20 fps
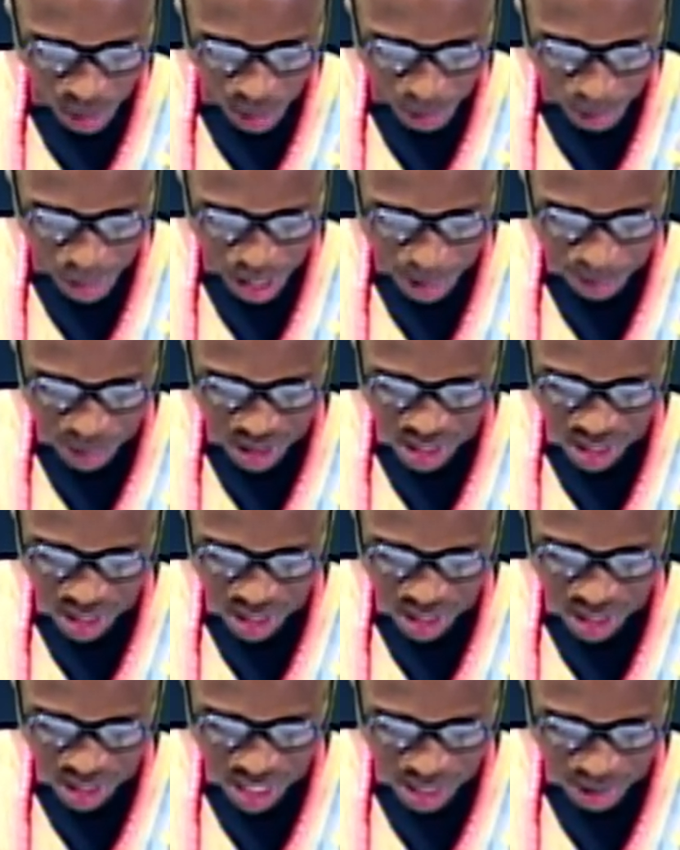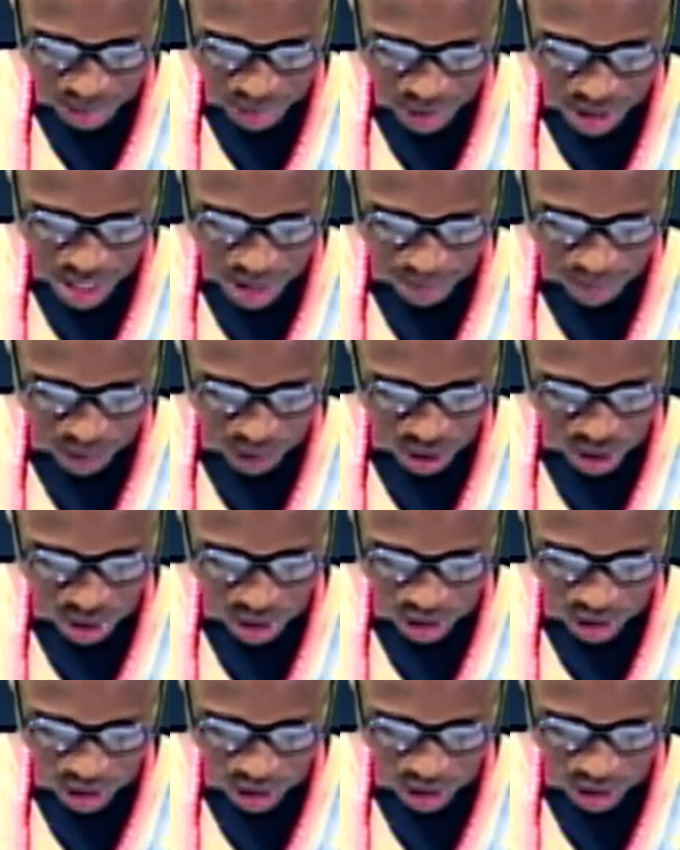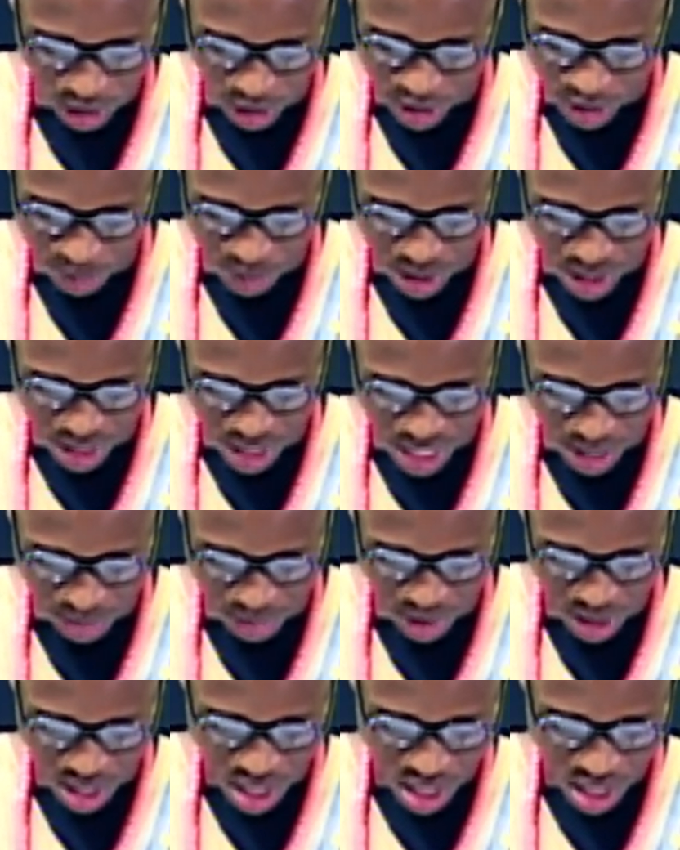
man picking them in front of the picking them.